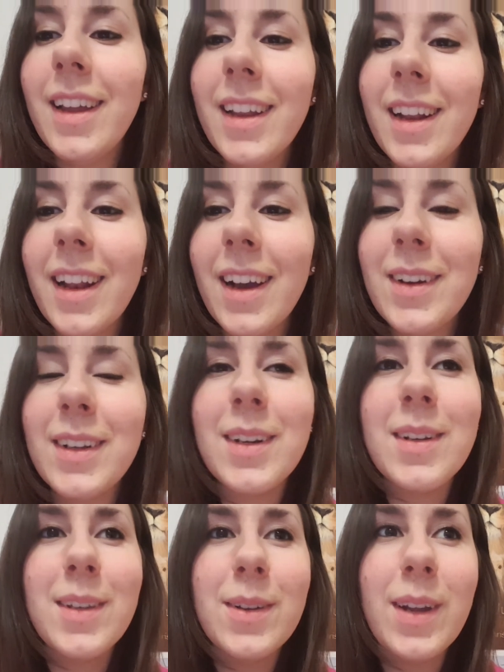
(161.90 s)
you know and you're
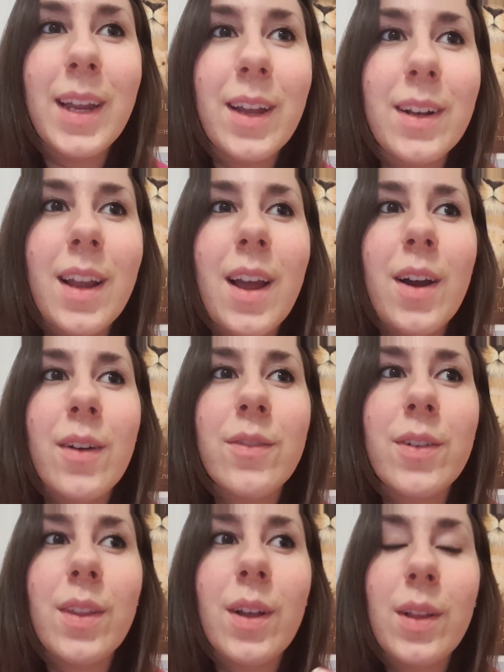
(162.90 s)
doing it
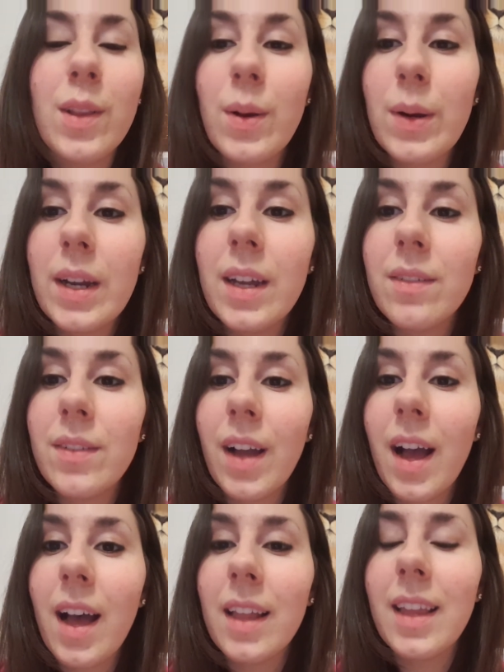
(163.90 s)
for the glory of
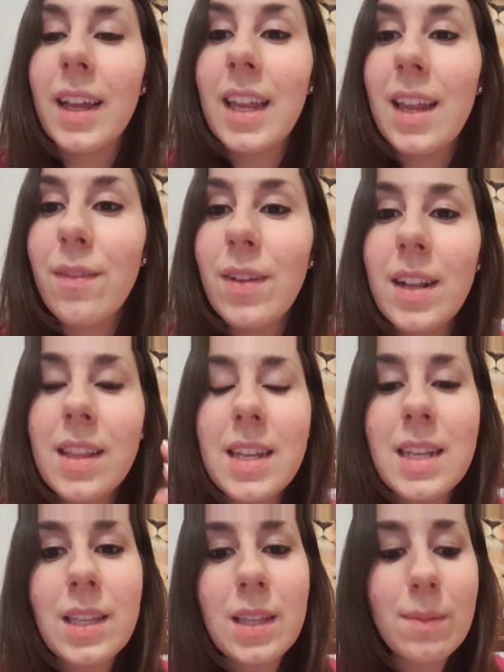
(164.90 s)
god like even in
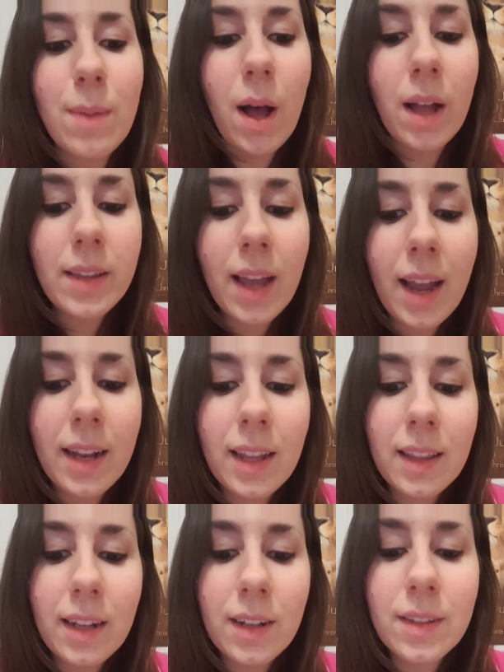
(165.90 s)
these small tiny
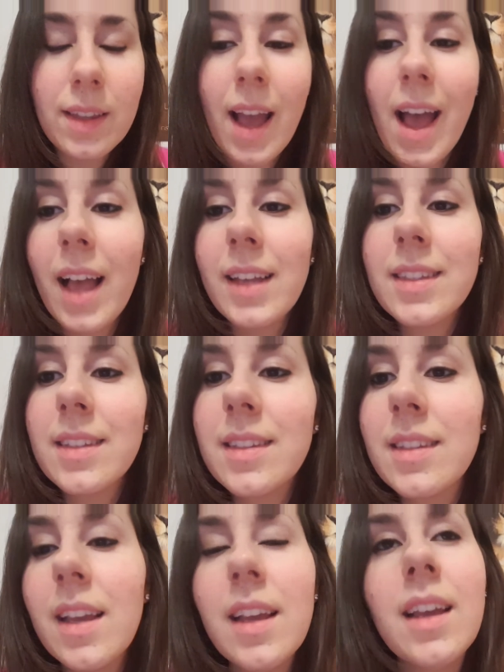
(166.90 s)
little
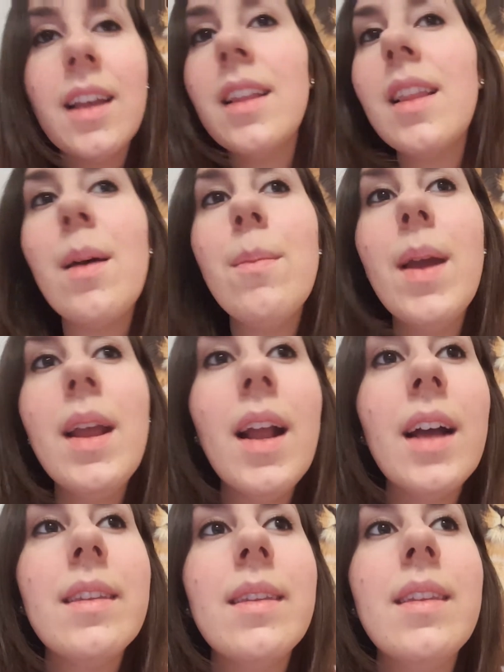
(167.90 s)
tasks that may
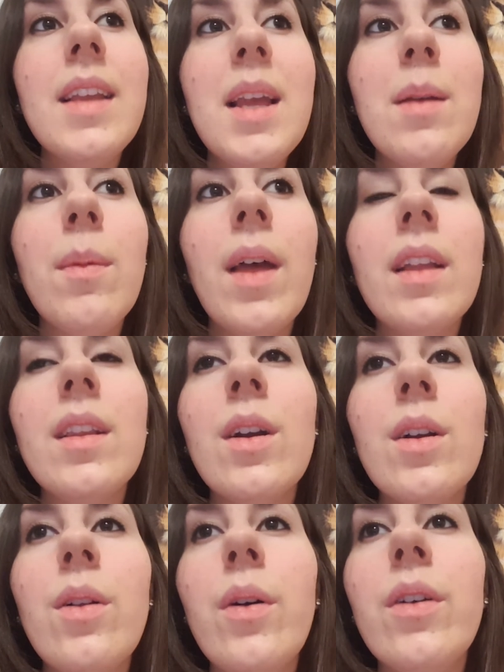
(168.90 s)
not seem like they're
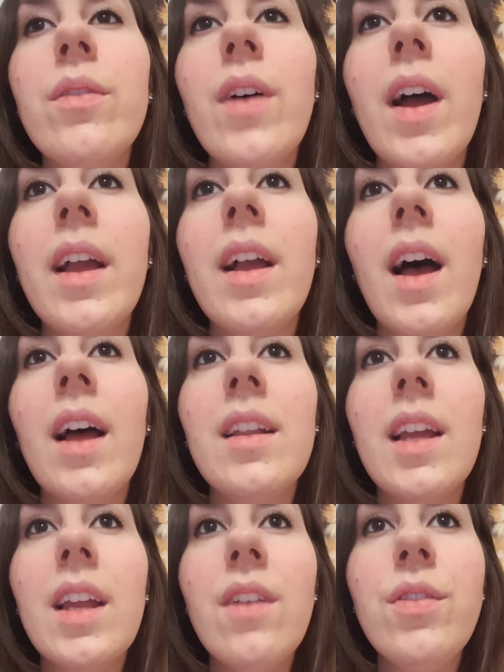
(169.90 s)
glorifying God.
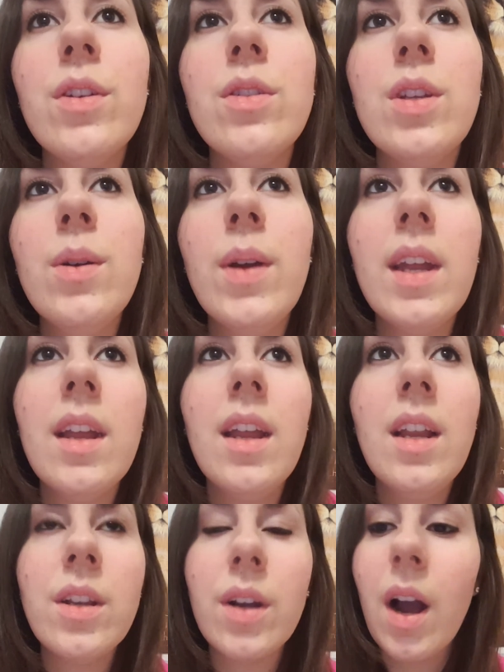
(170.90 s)
Like if you're doing it
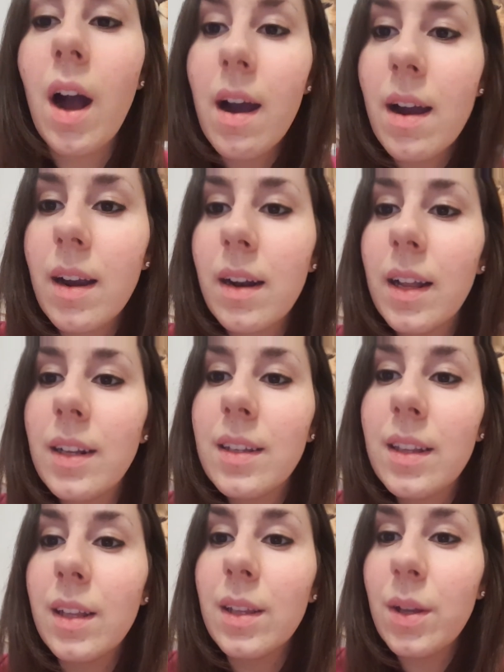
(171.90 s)
in your heart
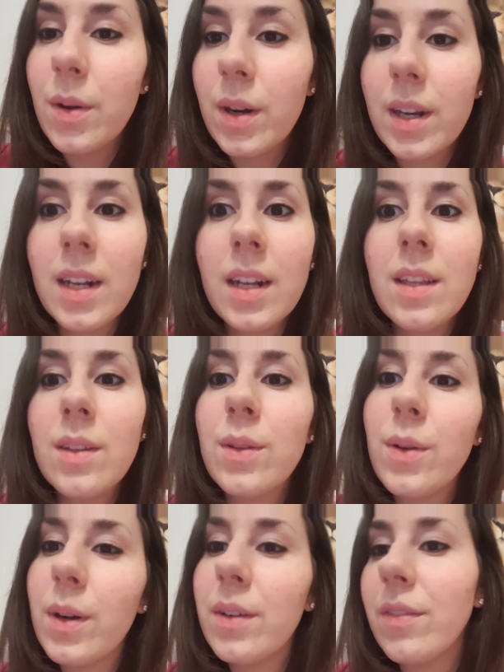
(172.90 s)
unto the Lord, it is
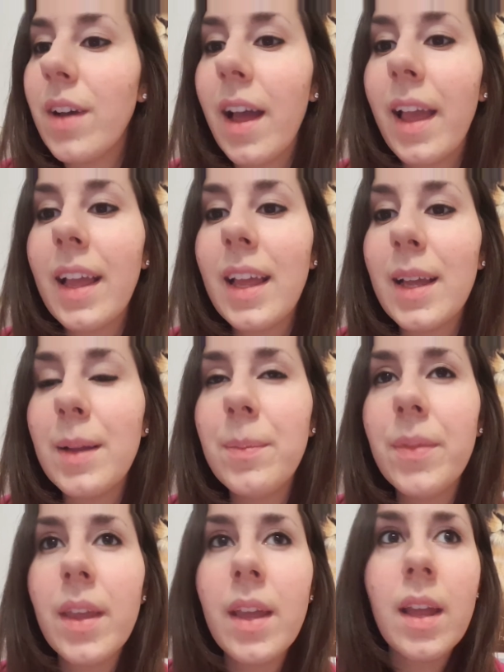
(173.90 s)
glorifying
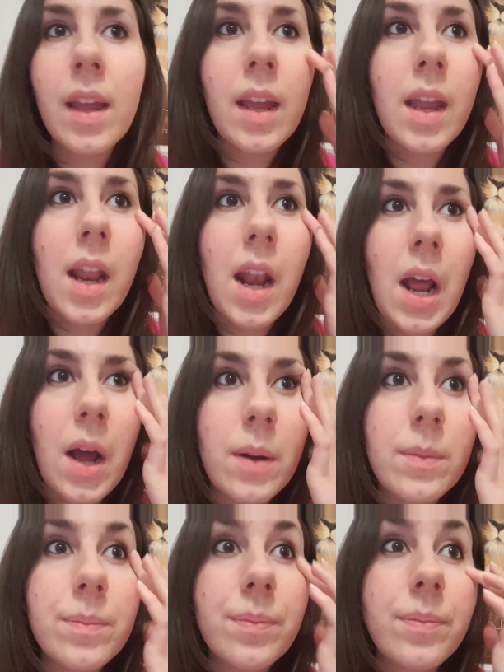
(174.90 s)
Him, you know,